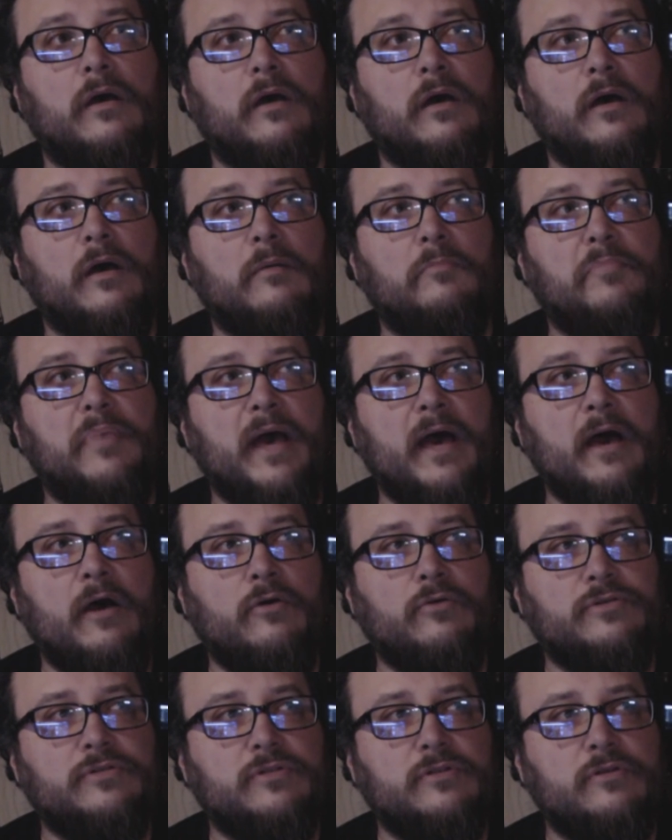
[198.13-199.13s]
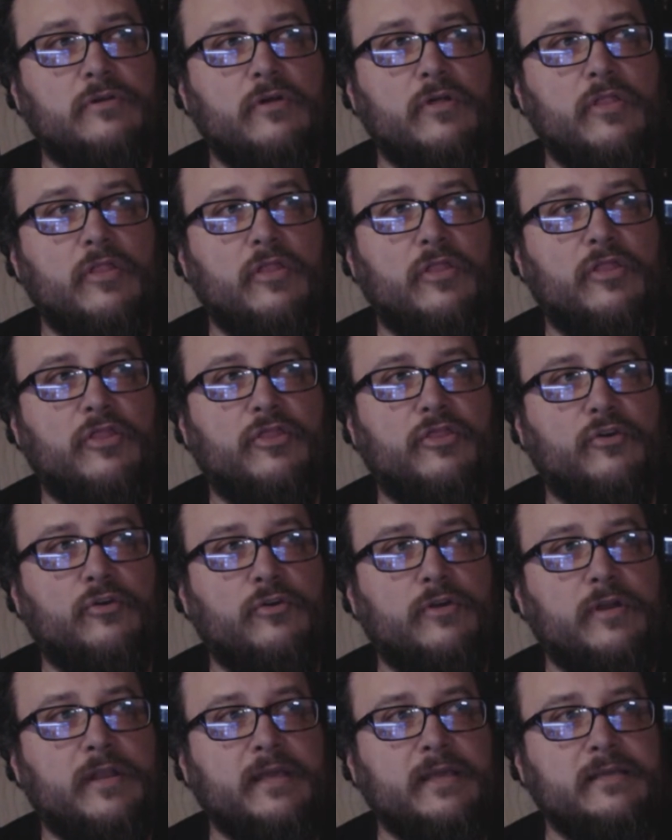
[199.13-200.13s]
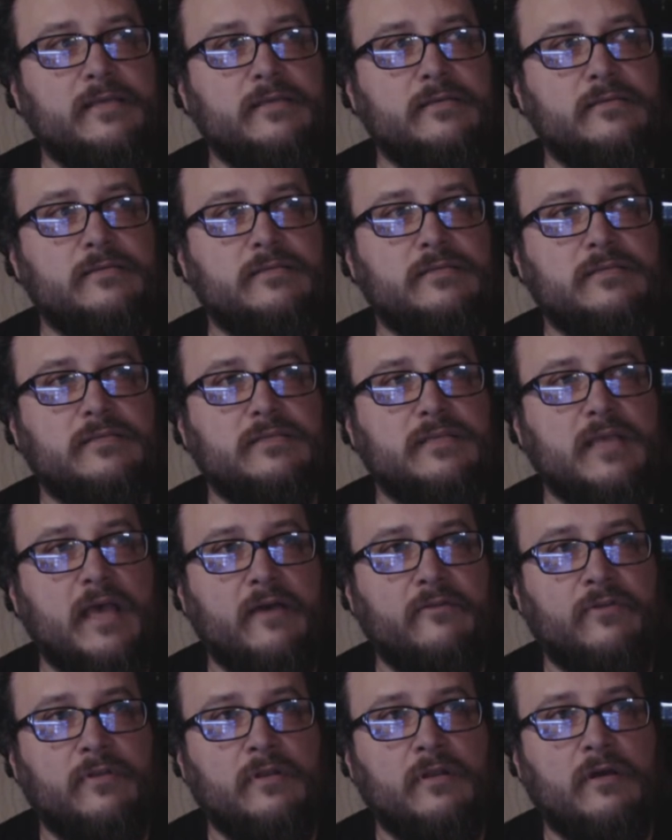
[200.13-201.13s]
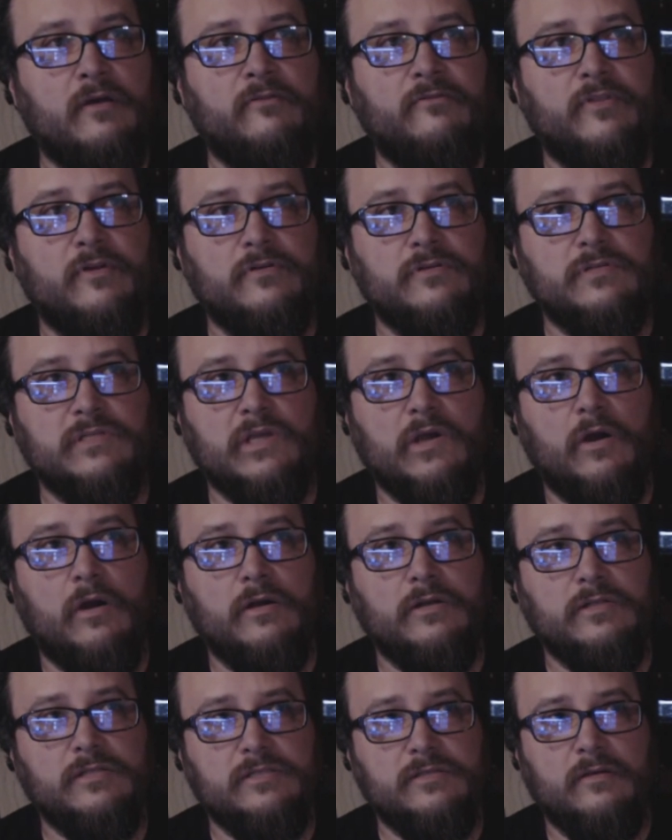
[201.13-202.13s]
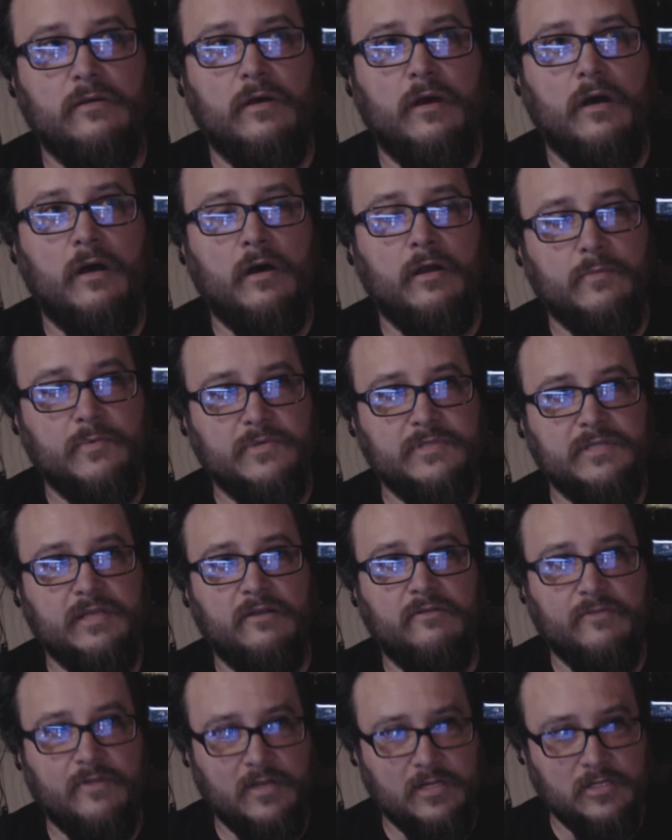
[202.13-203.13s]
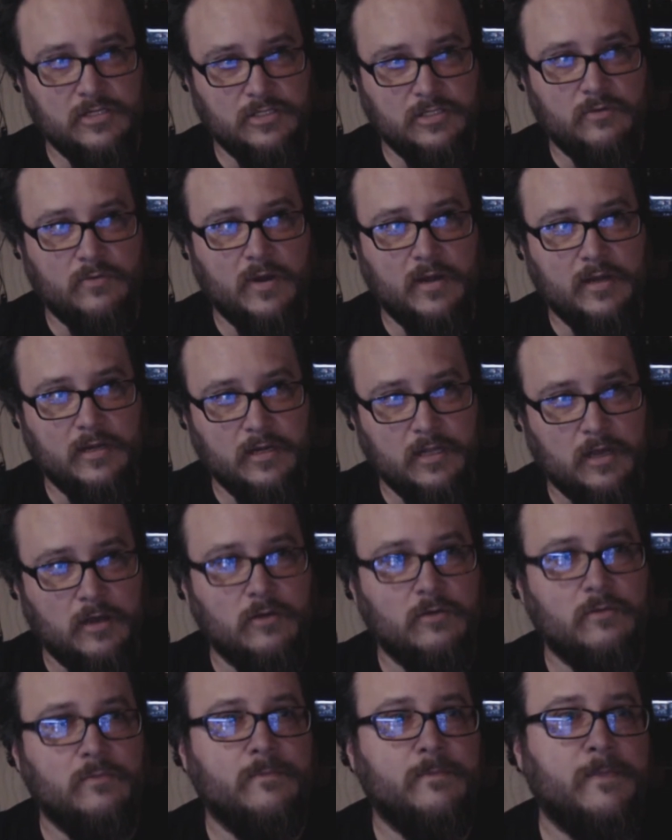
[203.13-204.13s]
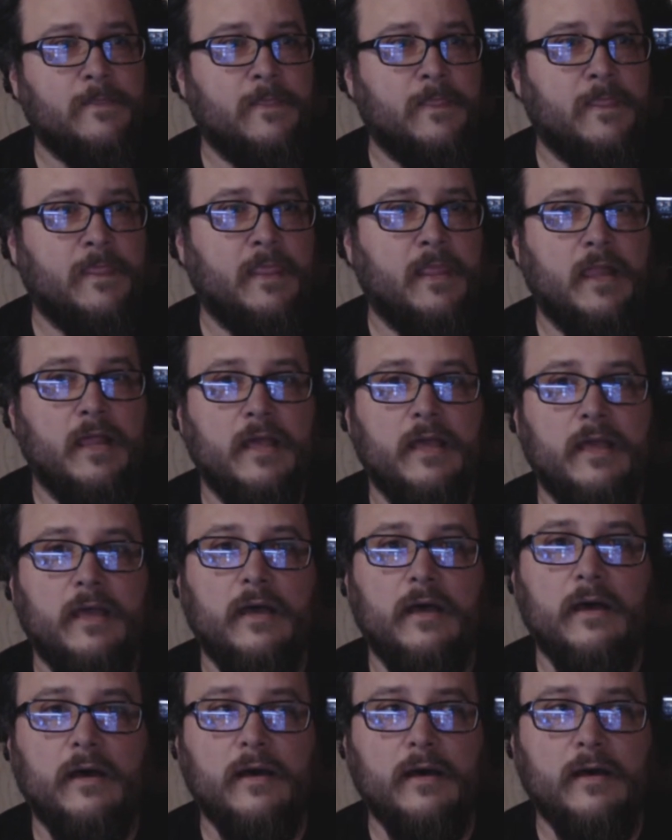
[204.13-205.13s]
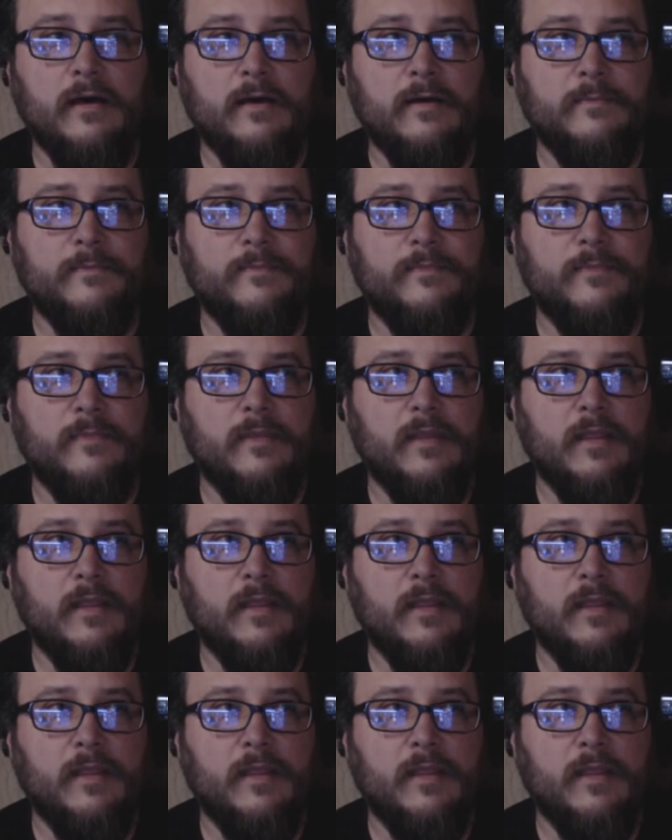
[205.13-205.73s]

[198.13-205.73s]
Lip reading: about 37 of those cards 100% finished and ready to go. So